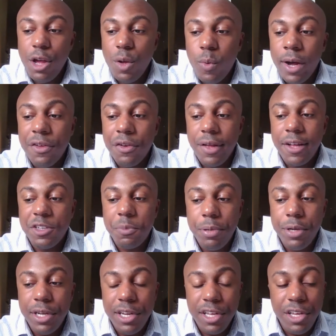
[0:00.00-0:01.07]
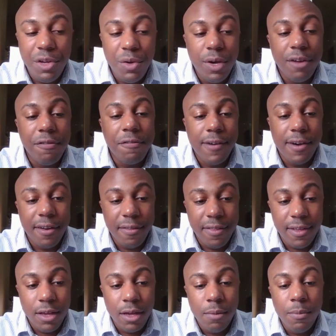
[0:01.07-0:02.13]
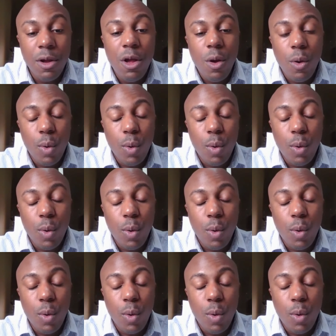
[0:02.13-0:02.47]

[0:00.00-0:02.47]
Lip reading: whether that's putting you in front of them